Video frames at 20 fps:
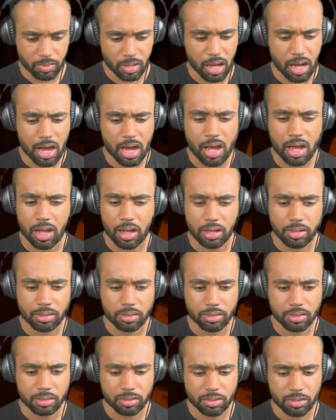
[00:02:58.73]
Ah,
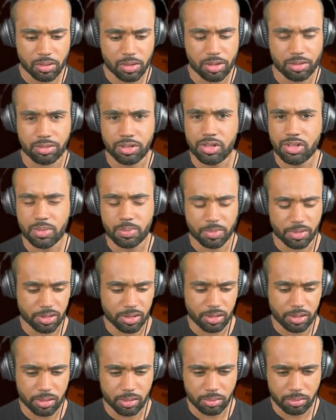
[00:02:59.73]
there is
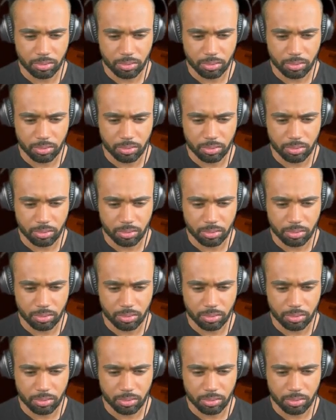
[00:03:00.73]
something here.